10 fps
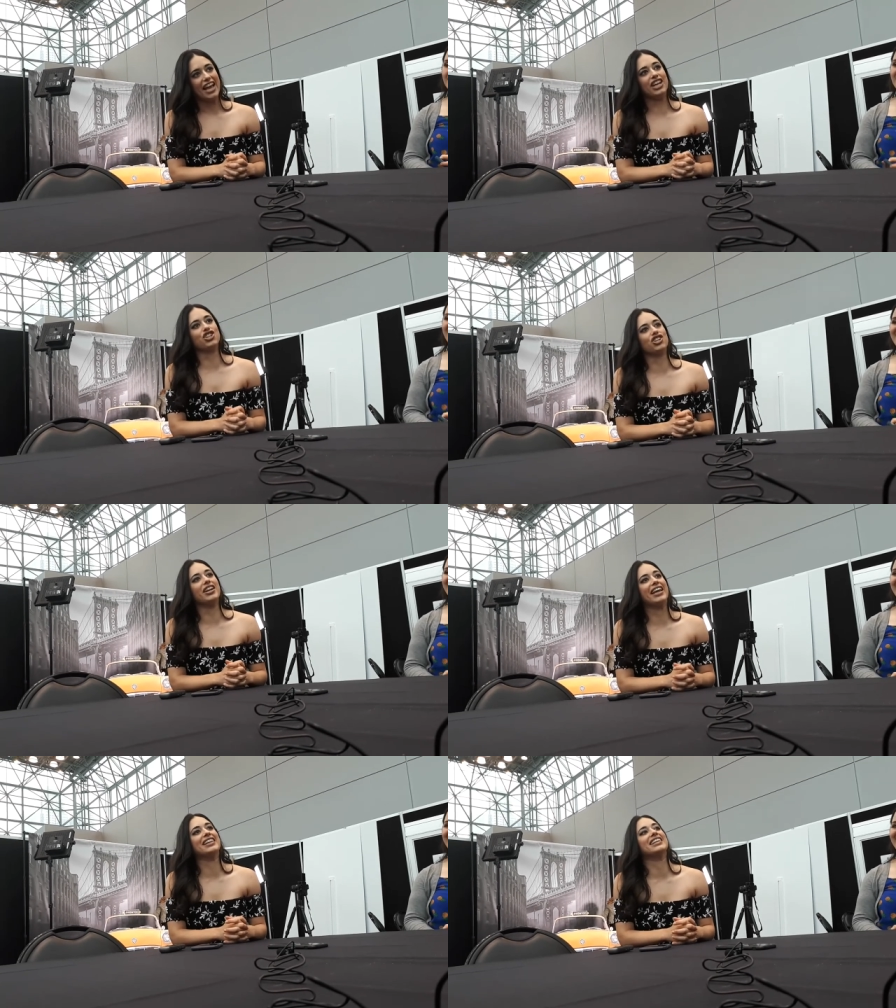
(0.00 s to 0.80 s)
ancient
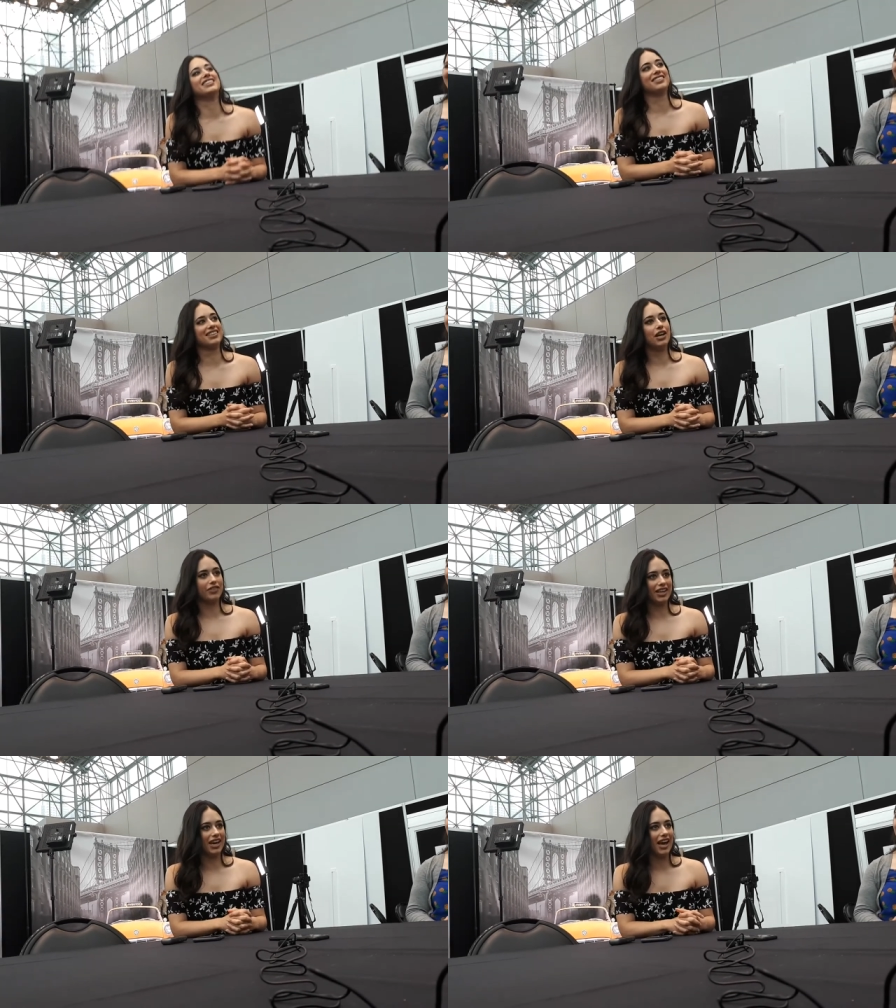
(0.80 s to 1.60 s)
aliens
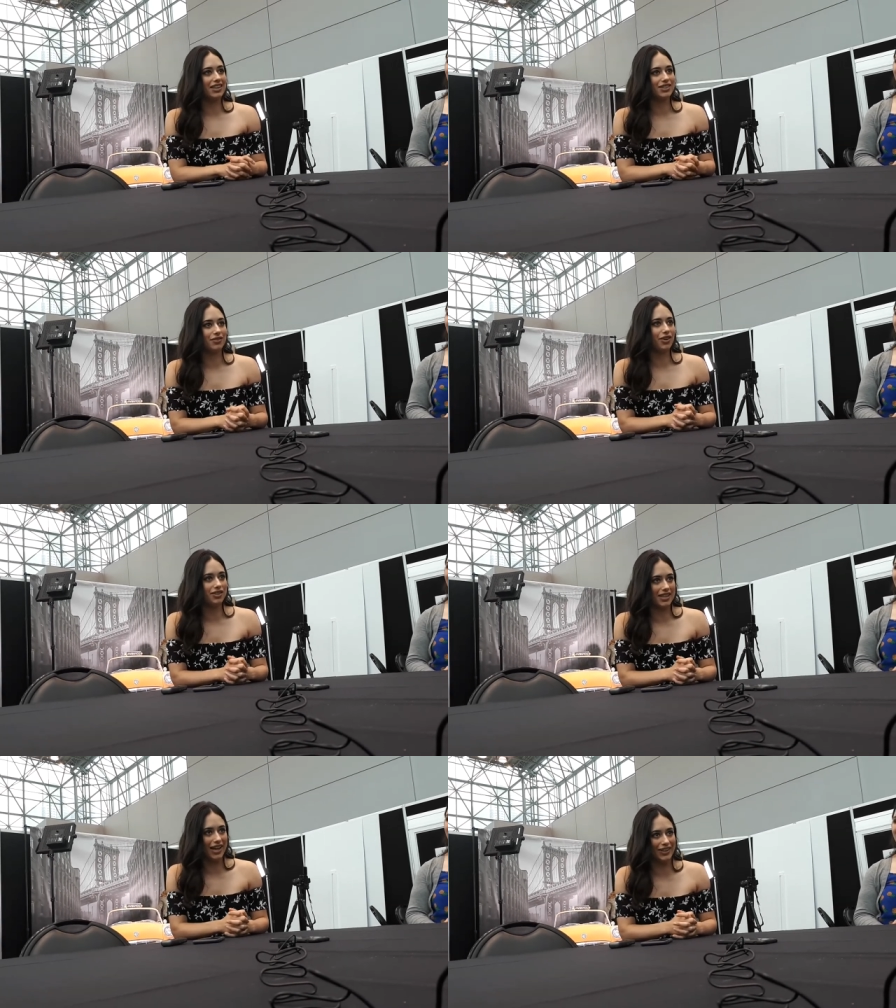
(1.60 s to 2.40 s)
loving cast of all
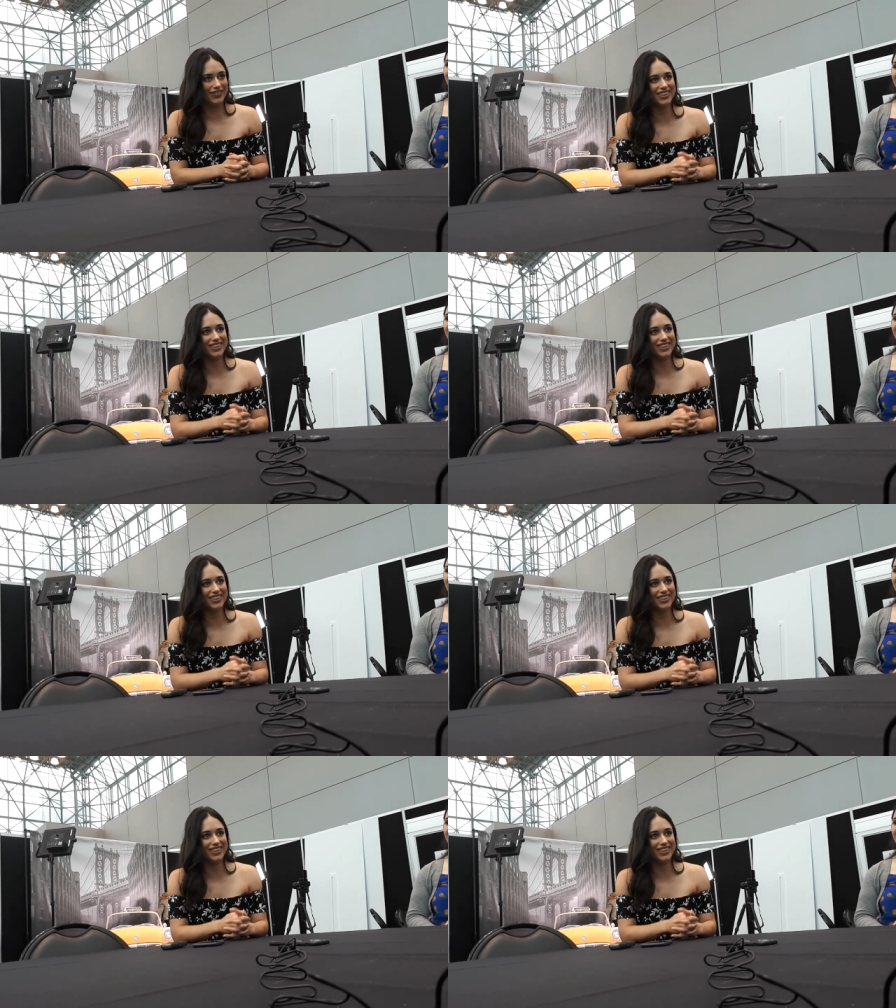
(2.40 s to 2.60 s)
time.